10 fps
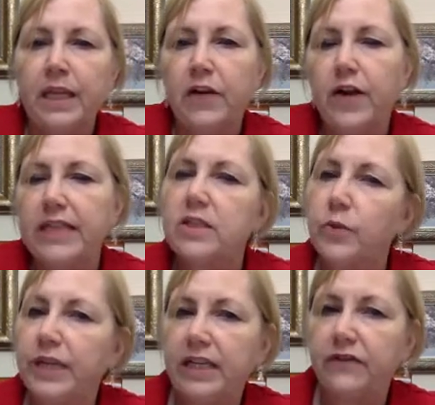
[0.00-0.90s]
All right, so
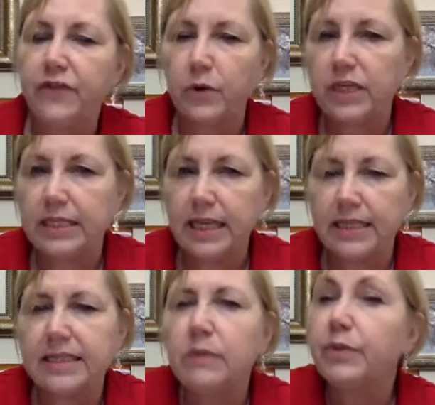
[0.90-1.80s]
we can focus,
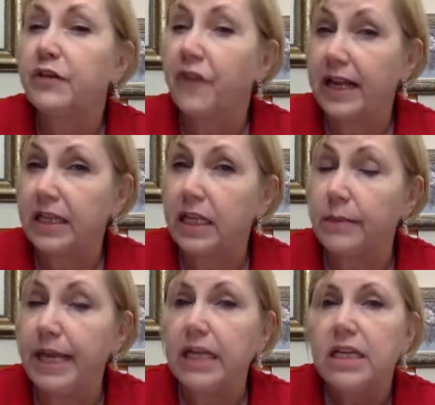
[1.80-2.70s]
simplify a
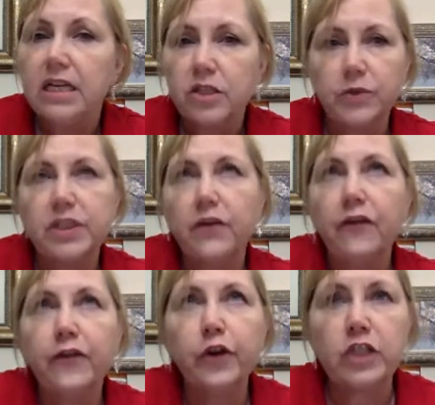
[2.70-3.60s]
little bit. So it's a
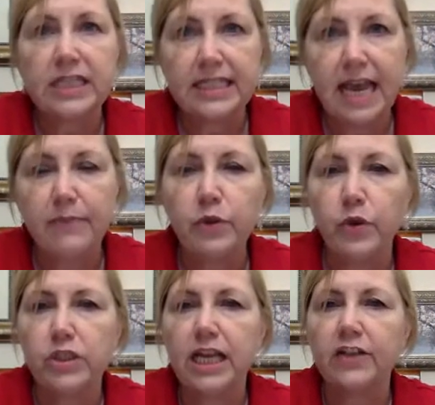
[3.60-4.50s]
first step
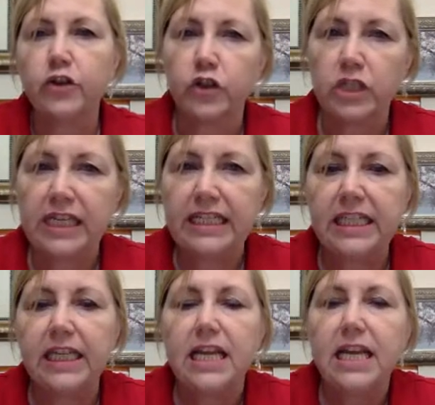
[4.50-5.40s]
towards
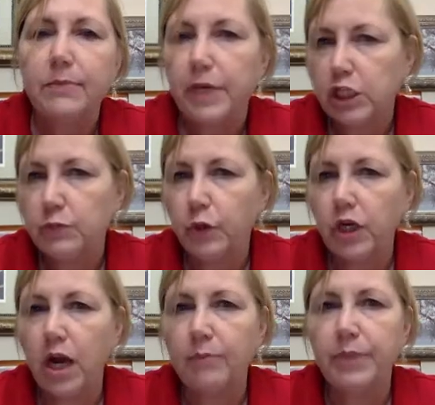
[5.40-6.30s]
understanding much more
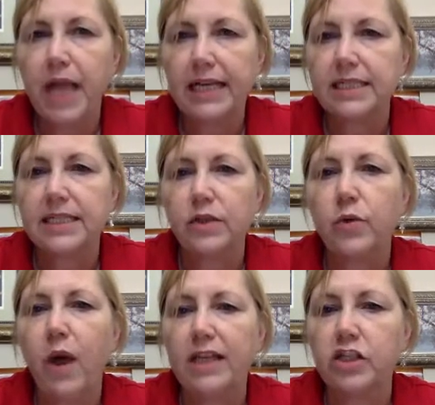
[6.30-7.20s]
complex
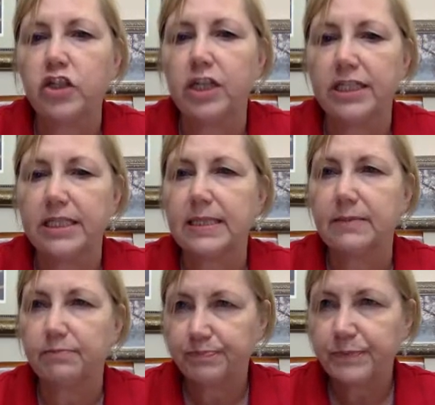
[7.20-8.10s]

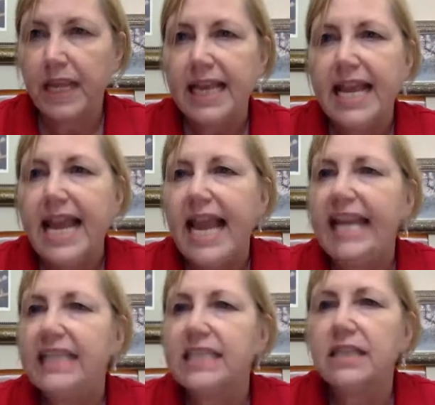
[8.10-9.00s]
questions.
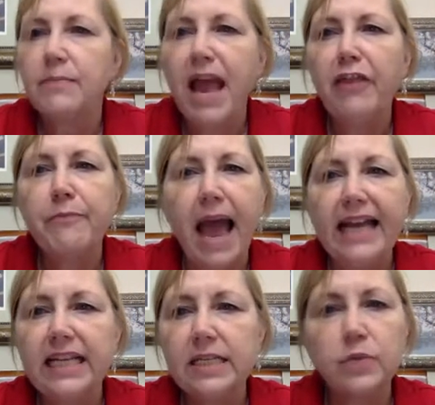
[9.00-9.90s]
And the
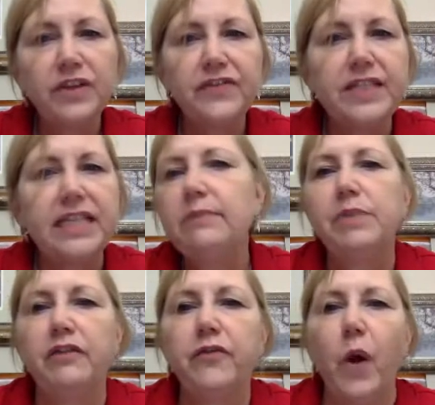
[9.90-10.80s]
mathematics we've seen
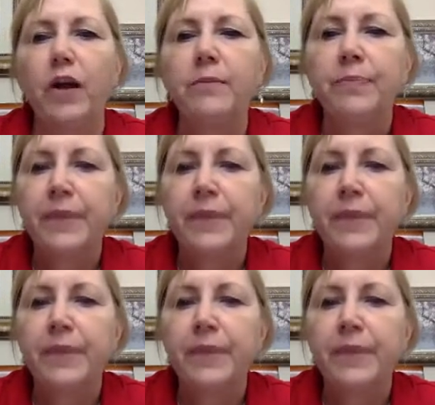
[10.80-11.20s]
before.